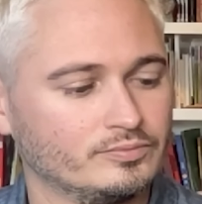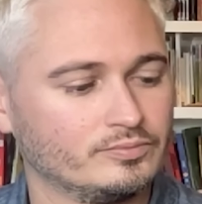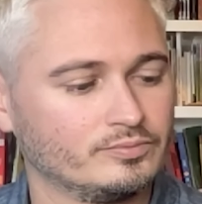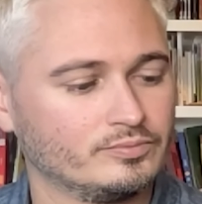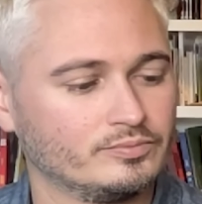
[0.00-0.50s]

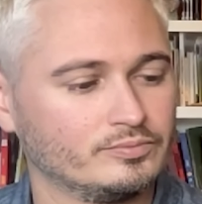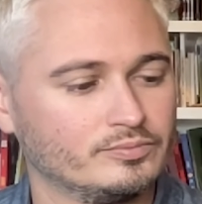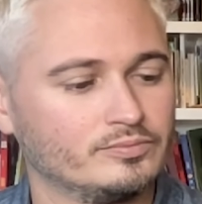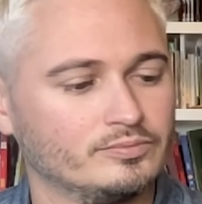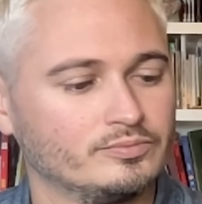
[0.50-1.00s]

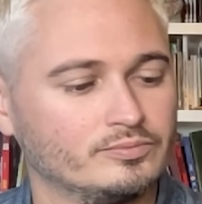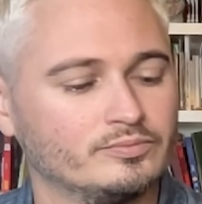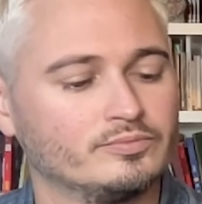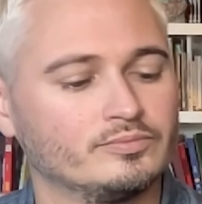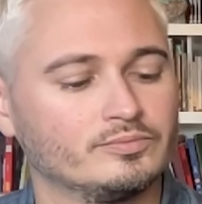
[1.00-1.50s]

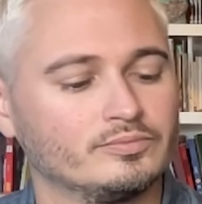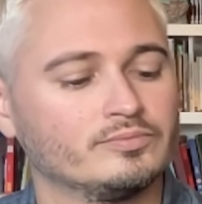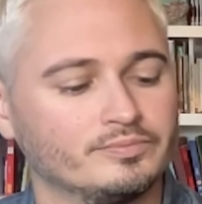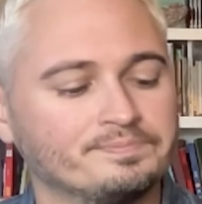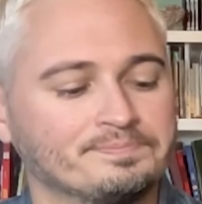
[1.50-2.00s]

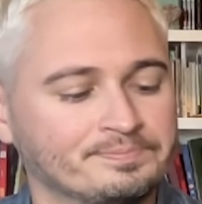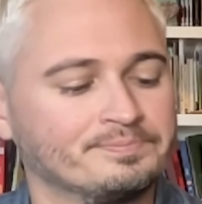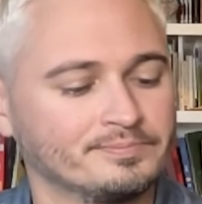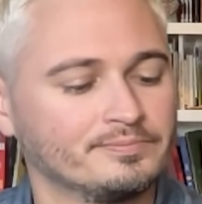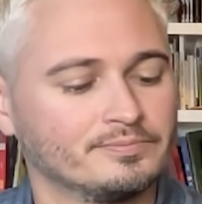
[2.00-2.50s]

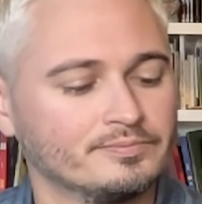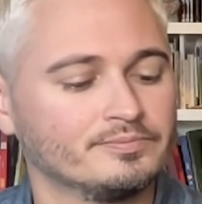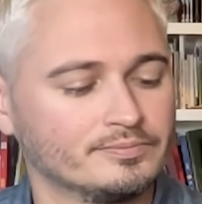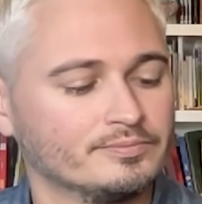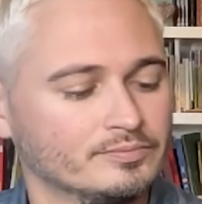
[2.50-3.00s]

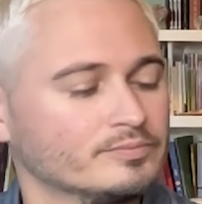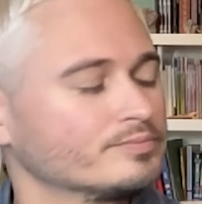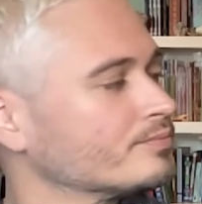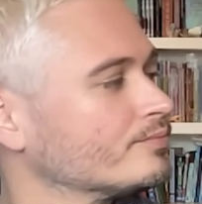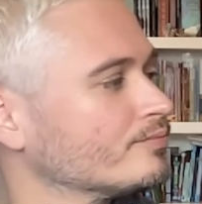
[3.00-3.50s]

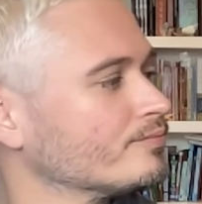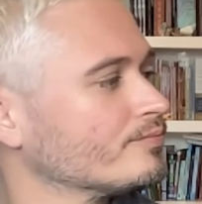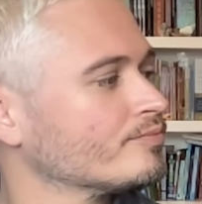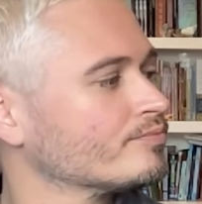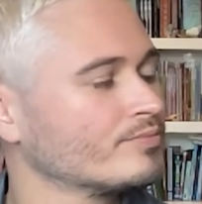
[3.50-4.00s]

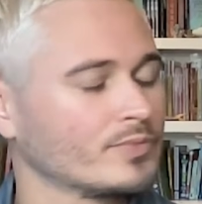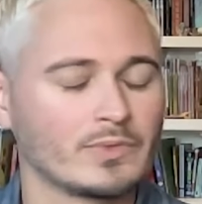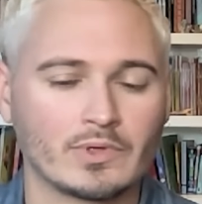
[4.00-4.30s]
(silent)